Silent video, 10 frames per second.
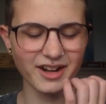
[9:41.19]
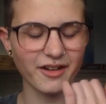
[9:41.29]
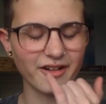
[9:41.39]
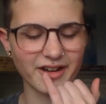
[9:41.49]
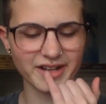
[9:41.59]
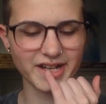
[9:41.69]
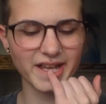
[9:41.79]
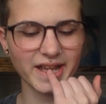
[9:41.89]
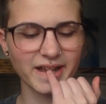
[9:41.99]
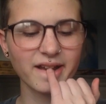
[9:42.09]
on
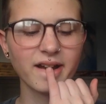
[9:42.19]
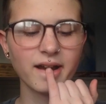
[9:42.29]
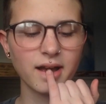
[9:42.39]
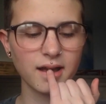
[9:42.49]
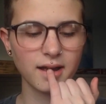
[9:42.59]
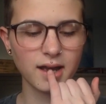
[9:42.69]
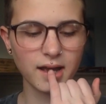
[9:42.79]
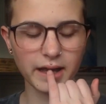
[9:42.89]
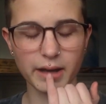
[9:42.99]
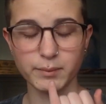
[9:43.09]

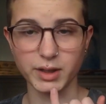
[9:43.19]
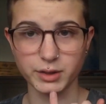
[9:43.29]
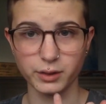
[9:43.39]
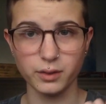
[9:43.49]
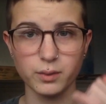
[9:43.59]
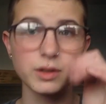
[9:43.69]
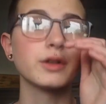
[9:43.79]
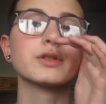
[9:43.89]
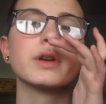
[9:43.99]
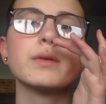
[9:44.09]
my tooth, which
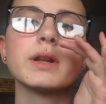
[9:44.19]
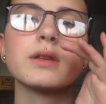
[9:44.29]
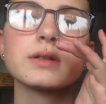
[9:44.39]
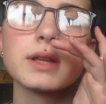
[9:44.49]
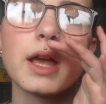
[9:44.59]
I'll show you what it looks